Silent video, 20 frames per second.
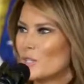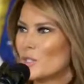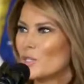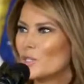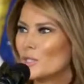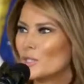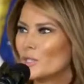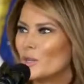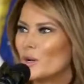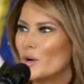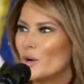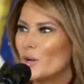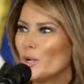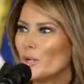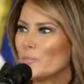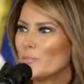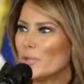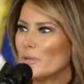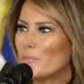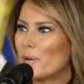You should
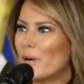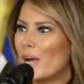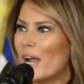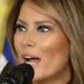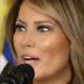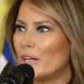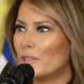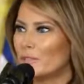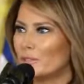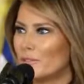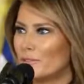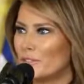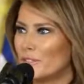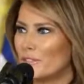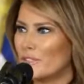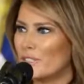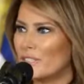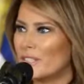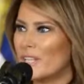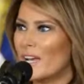all be proud of
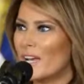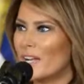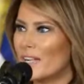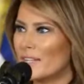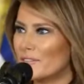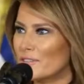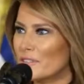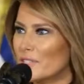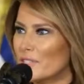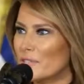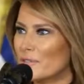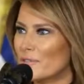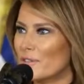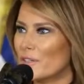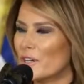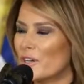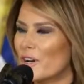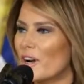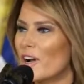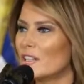yourselves
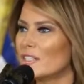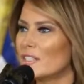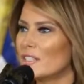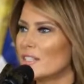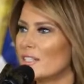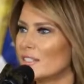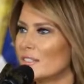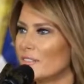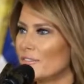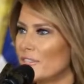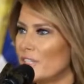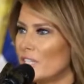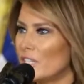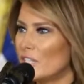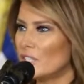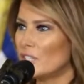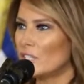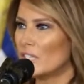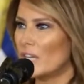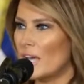for crossing the
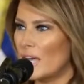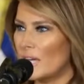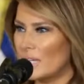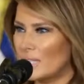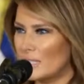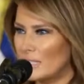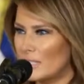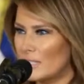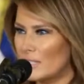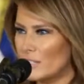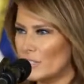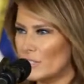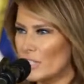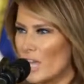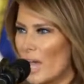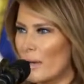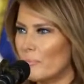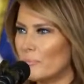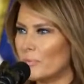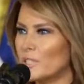finish line in this
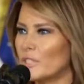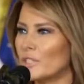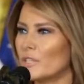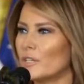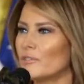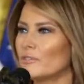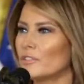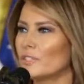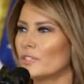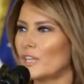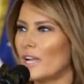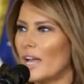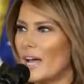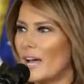chapter of your